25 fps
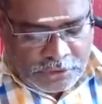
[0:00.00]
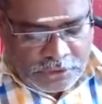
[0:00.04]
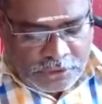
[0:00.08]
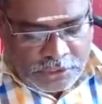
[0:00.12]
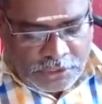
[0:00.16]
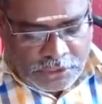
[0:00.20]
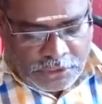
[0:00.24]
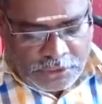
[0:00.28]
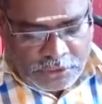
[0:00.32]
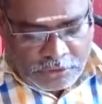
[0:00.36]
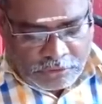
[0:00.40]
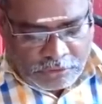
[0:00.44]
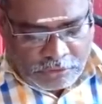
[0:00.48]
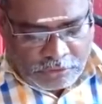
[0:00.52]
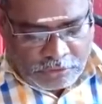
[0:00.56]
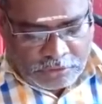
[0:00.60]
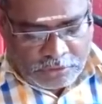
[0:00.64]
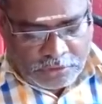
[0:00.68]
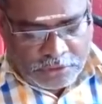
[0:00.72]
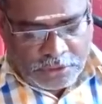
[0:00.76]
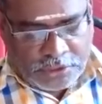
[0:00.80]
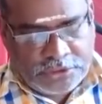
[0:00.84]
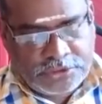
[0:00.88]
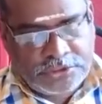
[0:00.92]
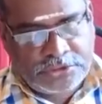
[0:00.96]
and
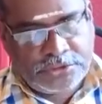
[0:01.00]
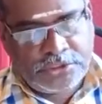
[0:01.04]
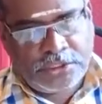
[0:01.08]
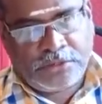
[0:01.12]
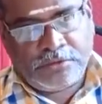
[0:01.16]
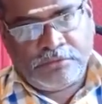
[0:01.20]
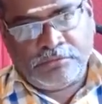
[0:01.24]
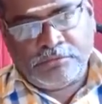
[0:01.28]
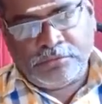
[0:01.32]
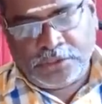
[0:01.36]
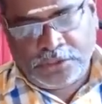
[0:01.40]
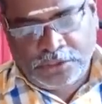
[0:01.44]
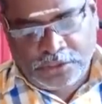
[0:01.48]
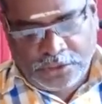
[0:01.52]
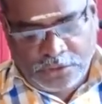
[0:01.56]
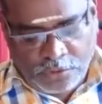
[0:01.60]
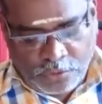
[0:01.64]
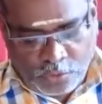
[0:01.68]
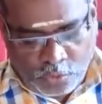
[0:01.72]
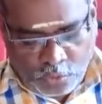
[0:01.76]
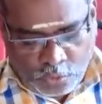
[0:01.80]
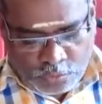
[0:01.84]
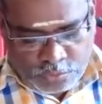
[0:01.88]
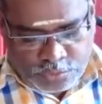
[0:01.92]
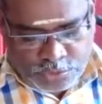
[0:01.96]
organize them in
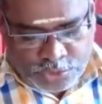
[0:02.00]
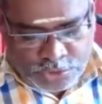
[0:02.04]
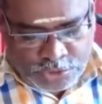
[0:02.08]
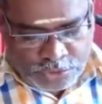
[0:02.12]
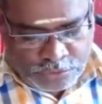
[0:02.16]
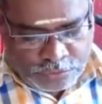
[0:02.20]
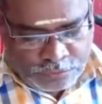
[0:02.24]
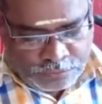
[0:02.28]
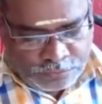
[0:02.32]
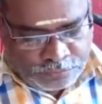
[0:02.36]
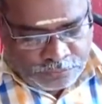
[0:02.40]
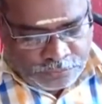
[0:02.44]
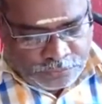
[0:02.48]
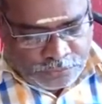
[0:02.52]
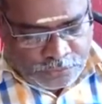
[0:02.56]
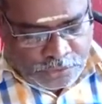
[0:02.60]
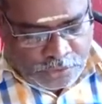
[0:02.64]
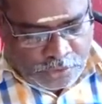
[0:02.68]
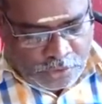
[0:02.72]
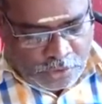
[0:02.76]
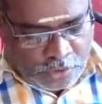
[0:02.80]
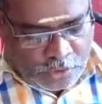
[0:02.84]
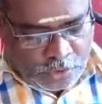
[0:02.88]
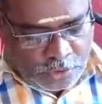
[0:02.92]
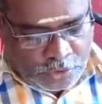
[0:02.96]
groups
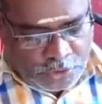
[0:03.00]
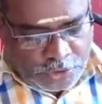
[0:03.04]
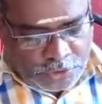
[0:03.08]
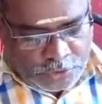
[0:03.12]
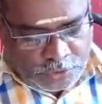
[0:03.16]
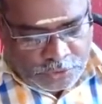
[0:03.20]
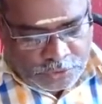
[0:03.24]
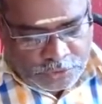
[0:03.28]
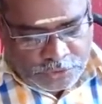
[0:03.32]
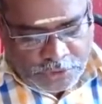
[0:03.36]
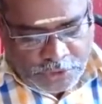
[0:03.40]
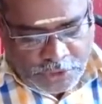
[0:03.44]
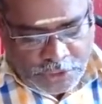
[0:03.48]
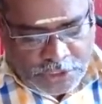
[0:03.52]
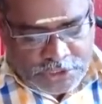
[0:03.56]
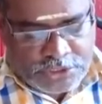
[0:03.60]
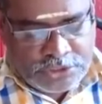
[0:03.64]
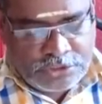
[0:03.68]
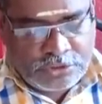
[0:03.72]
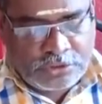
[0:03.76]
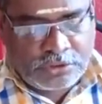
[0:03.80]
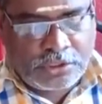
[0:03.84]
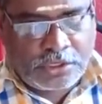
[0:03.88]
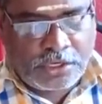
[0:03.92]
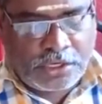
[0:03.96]
according to the
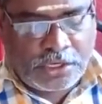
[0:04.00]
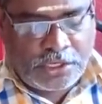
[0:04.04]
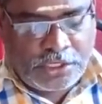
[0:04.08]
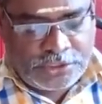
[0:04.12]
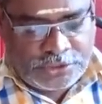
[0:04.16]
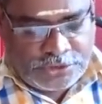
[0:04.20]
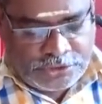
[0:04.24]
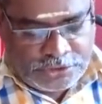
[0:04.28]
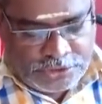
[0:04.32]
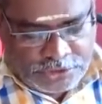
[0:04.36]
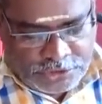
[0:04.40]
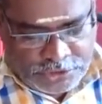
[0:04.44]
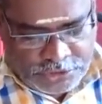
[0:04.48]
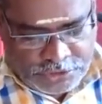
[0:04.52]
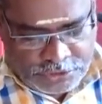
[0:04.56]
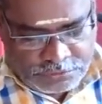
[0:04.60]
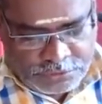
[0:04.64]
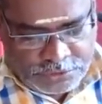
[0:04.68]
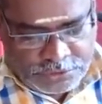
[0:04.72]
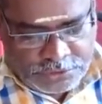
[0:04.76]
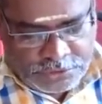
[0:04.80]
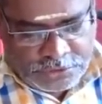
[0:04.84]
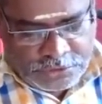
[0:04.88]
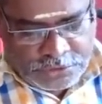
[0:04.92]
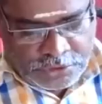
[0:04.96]
natural
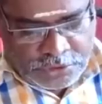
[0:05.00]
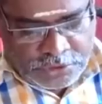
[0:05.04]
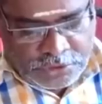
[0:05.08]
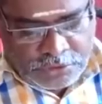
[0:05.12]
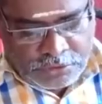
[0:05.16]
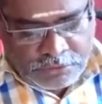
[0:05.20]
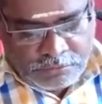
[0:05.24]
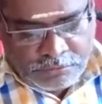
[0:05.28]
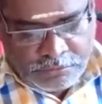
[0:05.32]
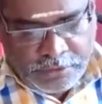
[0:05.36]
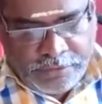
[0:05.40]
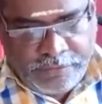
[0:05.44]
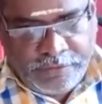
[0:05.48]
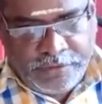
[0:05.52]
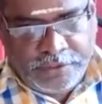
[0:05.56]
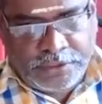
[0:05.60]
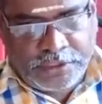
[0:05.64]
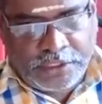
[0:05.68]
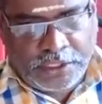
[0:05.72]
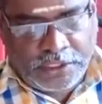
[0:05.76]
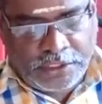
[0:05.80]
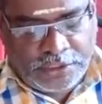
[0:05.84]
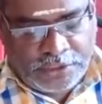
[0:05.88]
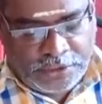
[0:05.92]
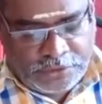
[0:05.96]
relationships between
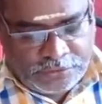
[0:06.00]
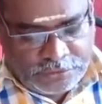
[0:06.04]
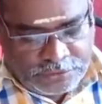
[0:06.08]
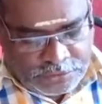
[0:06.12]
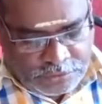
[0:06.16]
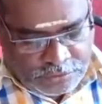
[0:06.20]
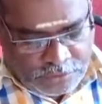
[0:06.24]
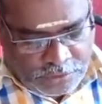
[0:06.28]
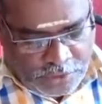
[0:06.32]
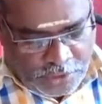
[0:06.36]
the individual